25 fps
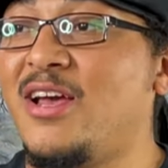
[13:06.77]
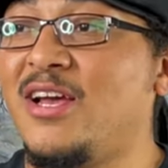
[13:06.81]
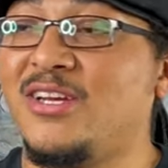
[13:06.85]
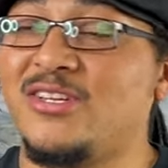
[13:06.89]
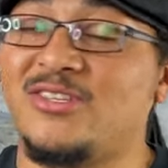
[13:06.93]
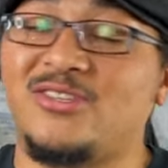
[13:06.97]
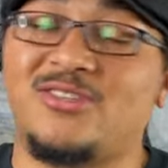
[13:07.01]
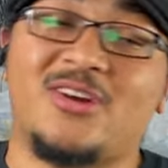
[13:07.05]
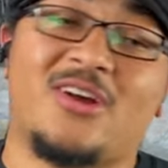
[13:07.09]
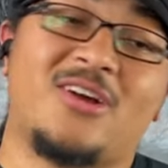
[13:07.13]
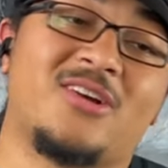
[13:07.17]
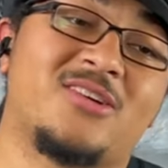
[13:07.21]

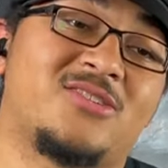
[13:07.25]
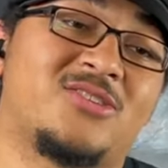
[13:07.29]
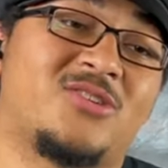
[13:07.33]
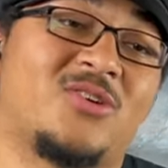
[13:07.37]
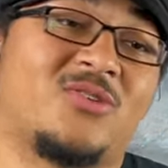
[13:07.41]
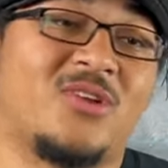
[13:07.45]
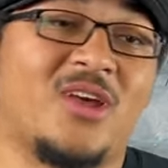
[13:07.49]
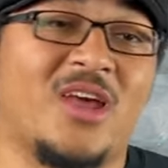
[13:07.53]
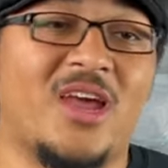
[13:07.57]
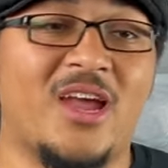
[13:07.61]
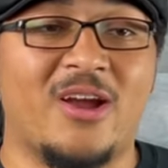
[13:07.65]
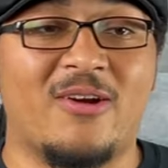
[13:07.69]
Sharks
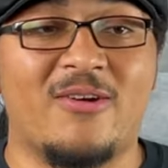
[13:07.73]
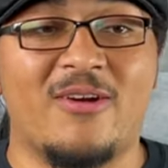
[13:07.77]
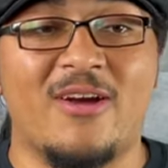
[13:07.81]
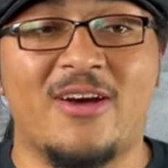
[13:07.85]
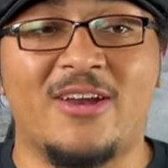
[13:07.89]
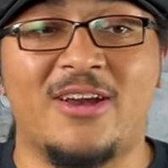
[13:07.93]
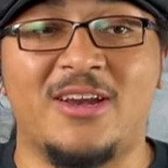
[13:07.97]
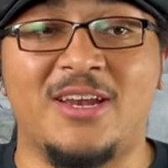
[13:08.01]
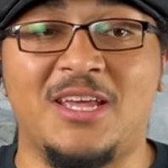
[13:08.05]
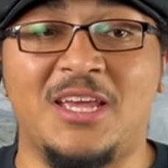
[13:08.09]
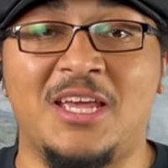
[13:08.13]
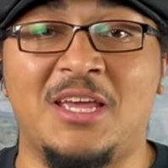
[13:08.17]
don't hang
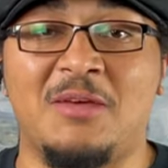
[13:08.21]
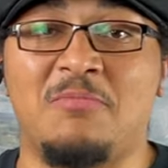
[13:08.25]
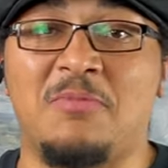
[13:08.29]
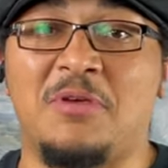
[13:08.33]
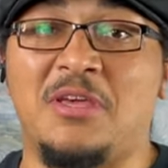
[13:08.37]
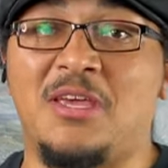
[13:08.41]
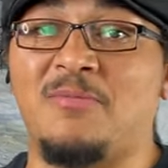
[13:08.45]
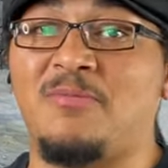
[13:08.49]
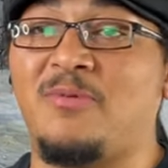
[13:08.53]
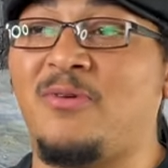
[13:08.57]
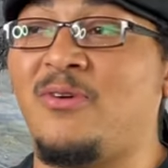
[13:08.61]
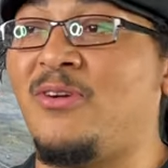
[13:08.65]
around and eat
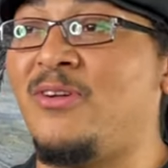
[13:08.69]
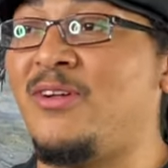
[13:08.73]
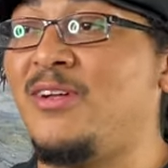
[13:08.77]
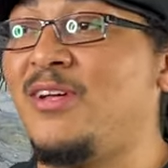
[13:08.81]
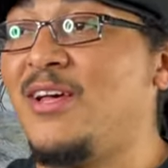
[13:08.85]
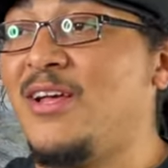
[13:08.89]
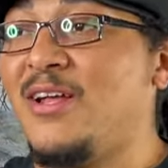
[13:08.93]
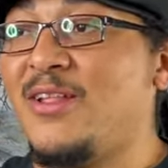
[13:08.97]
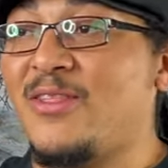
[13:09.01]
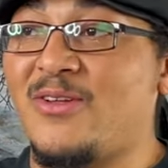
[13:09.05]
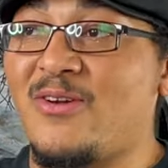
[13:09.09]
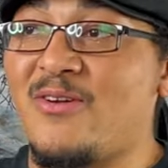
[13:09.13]
people.
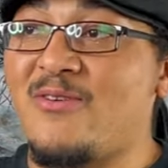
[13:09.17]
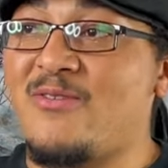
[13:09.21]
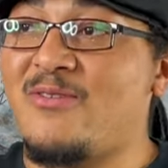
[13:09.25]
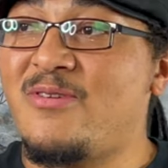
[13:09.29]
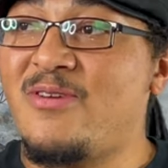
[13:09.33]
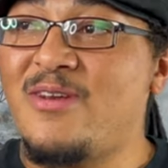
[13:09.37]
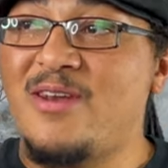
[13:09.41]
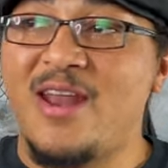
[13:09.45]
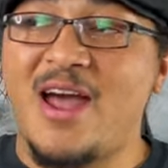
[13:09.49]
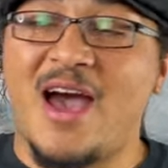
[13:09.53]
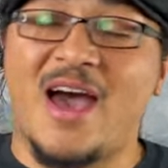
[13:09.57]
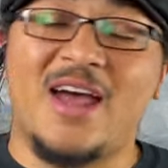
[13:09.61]
They're
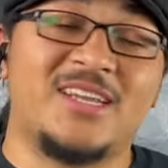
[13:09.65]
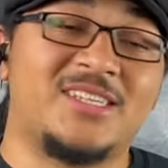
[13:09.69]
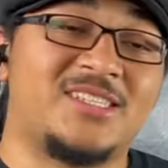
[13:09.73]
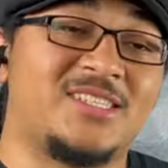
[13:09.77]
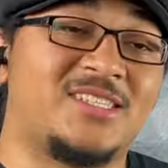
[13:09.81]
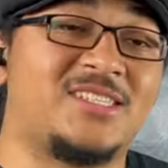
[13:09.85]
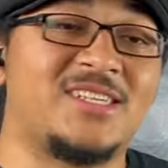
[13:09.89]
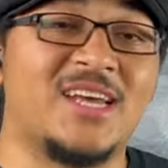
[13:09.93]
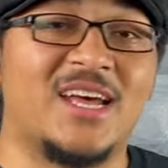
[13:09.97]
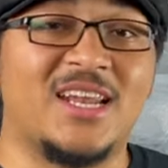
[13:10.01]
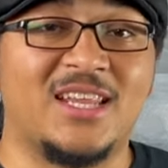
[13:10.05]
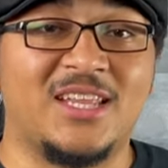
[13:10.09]
not
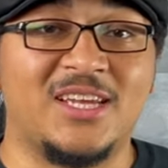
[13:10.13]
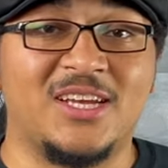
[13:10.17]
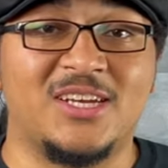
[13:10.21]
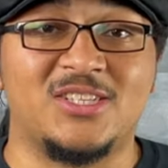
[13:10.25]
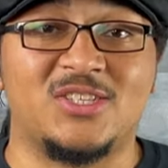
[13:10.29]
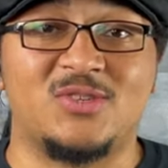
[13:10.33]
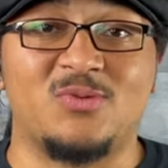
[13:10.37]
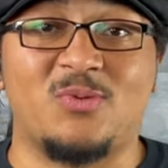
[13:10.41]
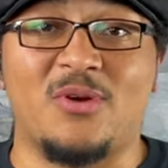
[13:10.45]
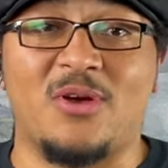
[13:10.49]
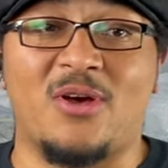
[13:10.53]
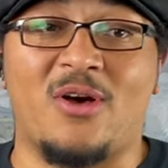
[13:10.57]
as deadly
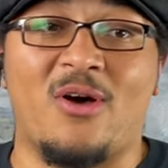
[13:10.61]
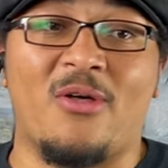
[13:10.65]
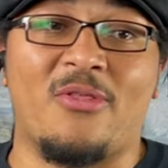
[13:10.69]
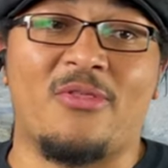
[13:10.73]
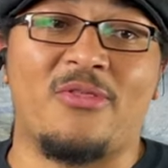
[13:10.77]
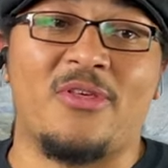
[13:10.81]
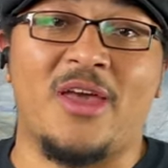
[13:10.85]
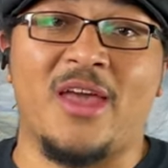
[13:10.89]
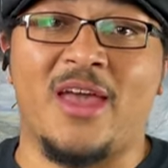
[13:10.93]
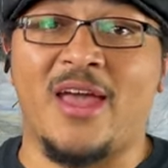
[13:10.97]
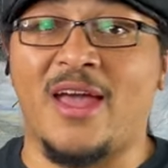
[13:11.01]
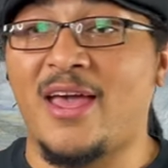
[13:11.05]
as we all
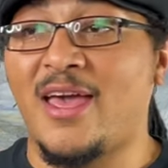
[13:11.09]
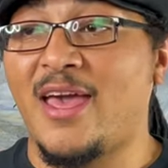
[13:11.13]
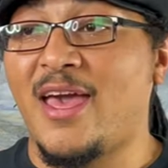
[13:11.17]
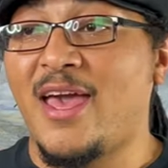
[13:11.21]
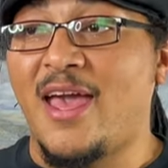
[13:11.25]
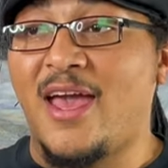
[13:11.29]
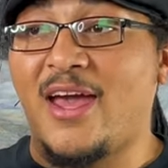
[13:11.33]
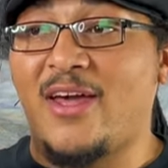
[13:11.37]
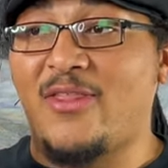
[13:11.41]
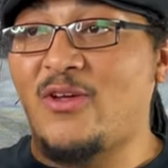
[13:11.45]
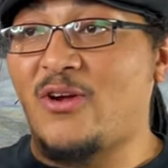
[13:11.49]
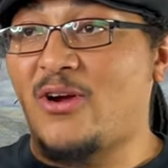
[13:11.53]
think.
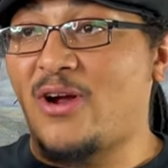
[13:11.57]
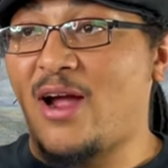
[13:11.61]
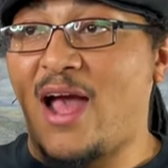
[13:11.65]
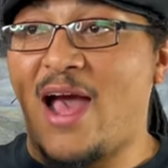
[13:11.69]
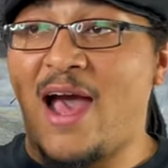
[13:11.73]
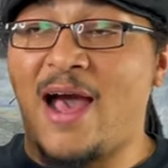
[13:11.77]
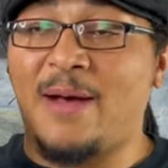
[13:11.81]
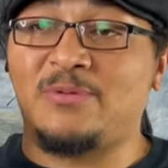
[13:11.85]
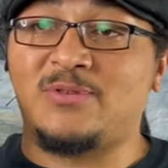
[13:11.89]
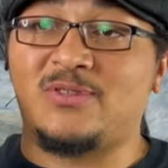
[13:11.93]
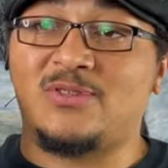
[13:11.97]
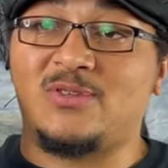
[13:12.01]
And they're
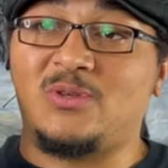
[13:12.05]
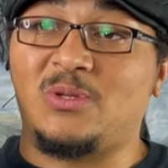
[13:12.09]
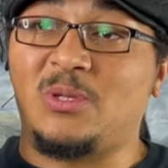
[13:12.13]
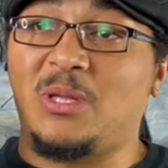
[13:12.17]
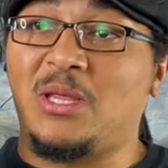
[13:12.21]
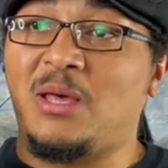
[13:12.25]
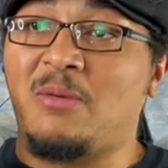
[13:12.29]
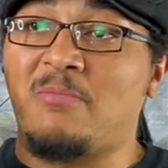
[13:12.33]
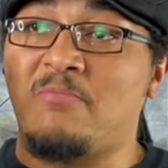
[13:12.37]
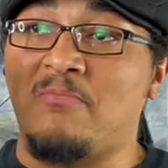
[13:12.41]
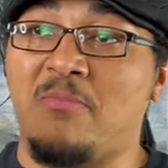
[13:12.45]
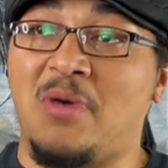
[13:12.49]

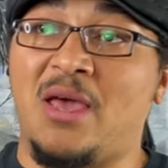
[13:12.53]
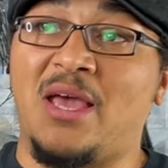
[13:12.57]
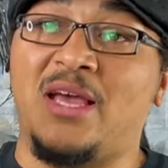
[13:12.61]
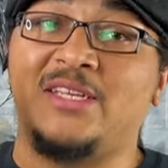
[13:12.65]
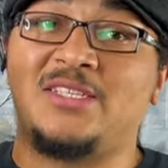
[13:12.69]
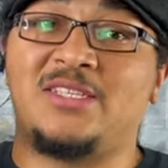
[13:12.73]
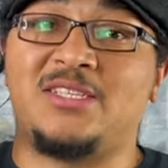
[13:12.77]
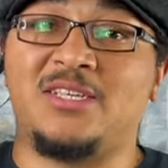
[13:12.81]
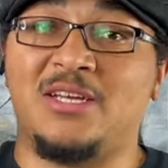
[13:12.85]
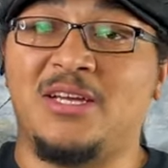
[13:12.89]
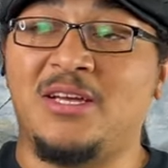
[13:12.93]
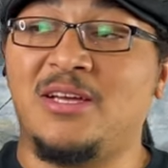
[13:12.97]
absolutely
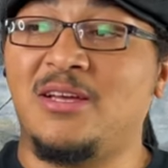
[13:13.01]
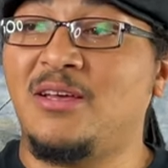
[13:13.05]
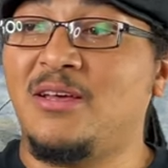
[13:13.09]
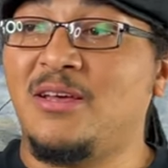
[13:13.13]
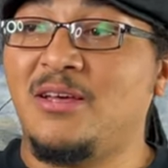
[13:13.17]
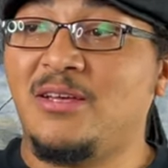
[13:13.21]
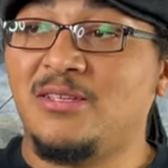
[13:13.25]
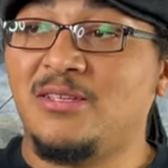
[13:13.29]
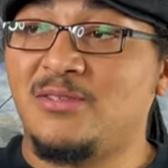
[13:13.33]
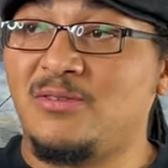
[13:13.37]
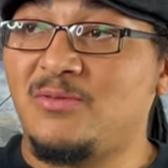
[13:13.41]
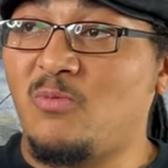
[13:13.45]
amazing,
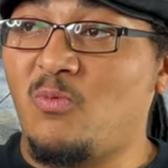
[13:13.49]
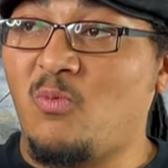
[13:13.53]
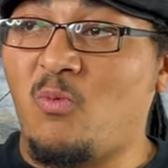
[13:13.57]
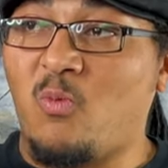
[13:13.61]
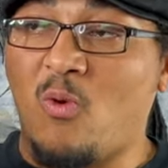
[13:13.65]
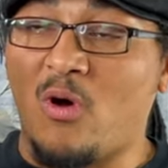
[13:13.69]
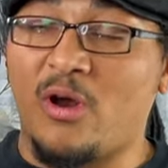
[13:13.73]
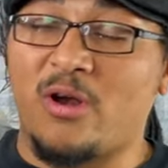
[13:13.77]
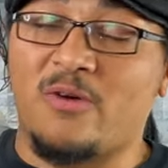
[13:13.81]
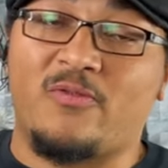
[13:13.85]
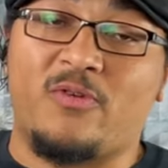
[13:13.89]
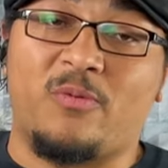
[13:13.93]

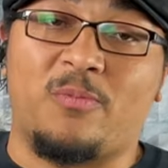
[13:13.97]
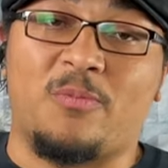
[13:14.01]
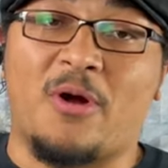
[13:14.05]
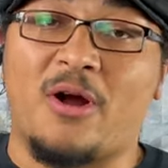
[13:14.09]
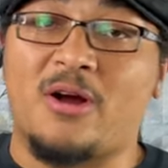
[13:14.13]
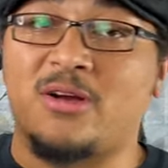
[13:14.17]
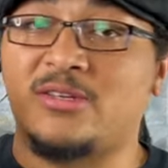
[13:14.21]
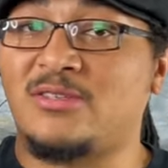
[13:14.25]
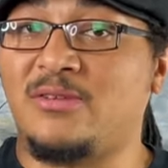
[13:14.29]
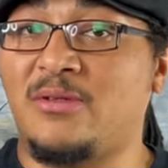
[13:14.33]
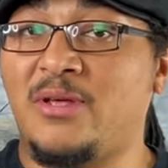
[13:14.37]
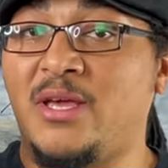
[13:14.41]
wonderful
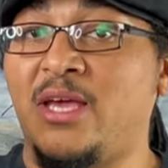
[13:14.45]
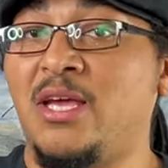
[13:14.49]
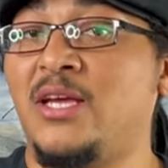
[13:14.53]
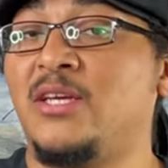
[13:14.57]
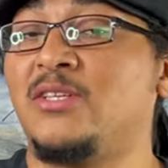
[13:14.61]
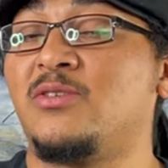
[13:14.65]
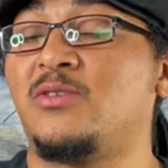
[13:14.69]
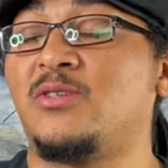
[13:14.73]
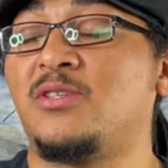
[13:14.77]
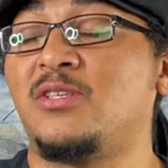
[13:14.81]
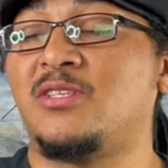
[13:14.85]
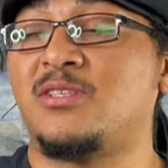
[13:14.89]
parts of the
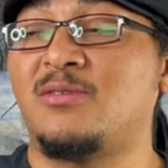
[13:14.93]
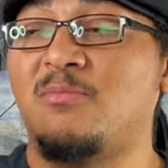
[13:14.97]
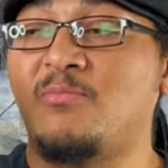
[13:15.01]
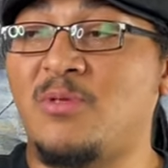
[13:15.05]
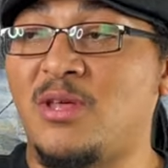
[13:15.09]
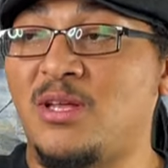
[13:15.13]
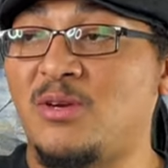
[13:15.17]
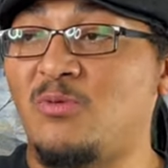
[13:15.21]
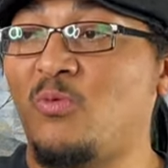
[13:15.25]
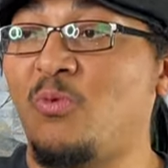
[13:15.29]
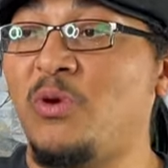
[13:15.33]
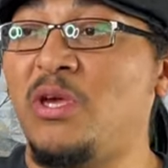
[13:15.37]
ecosystem
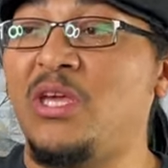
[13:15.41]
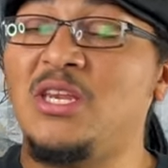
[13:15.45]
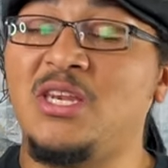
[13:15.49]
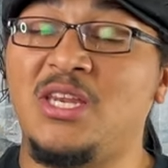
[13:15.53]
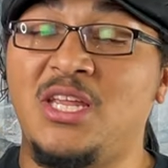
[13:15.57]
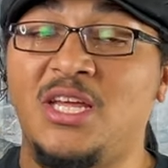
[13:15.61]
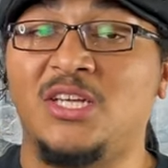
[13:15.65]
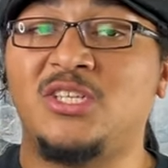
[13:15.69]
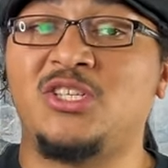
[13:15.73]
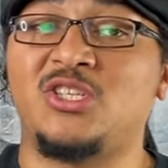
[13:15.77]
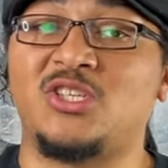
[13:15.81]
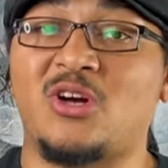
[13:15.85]
that we
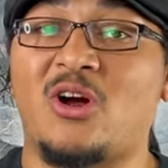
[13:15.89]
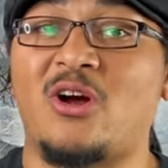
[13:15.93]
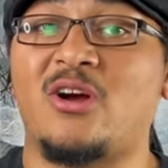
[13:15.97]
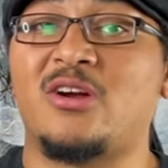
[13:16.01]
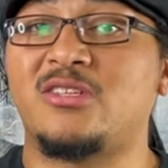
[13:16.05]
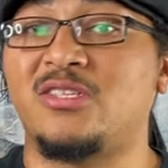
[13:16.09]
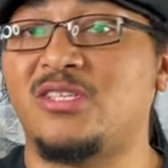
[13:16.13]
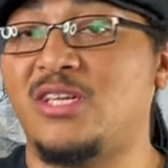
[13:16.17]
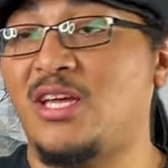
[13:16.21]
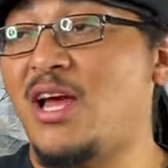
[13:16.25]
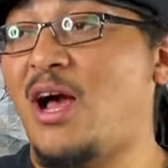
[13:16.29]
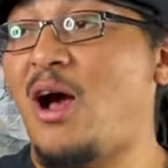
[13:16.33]
need
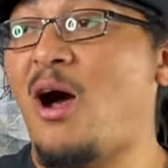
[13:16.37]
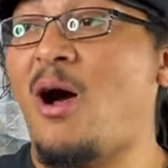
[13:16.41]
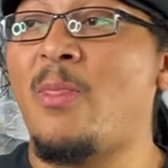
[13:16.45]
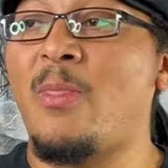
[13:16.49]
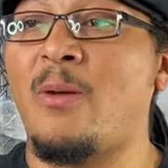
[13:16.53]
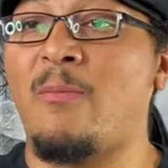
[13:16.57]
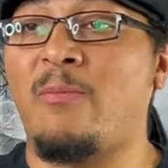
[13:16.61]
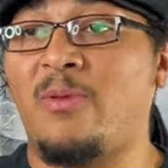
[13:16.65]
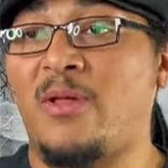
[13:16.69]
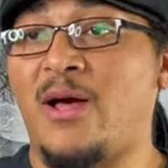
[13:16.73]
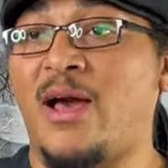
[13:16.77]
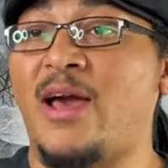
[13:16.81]
sharks on
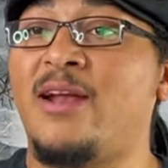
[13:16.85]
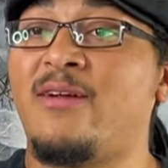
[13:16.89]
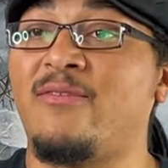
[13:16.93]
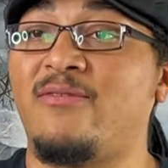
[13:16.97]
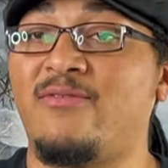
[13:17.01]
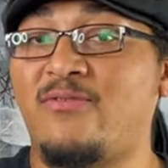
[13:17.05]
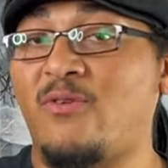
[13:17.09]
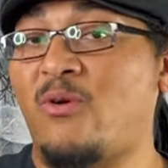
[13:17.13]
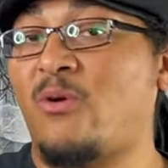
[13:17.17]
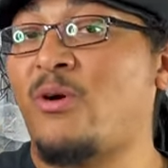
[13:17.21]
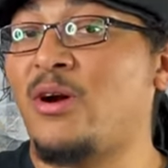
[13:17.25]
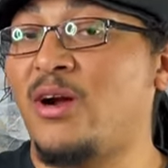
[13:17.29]
the planet
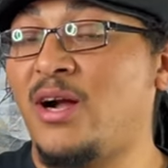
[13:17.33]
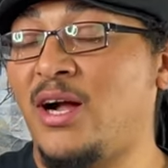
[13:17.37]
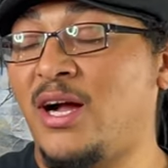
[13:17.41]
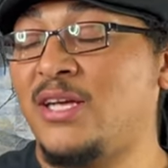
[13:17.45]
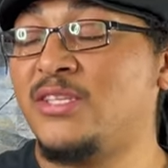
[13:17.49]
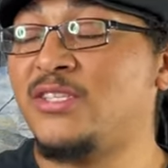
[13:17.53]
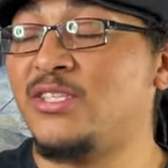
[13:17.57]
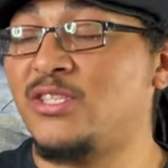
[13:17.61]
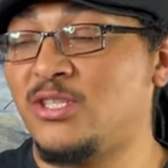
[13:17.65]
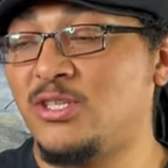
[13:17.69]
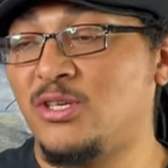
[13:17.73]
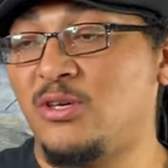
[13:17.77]
for
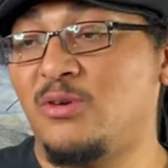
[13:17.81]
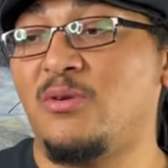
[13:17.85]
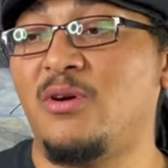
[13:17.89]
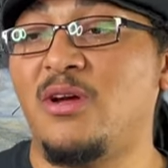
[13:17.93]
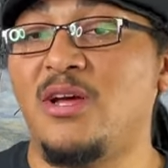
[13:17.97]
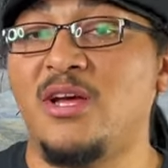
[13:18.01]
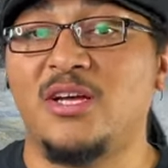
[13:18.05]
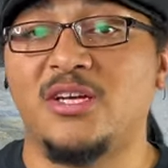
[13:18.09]
us to.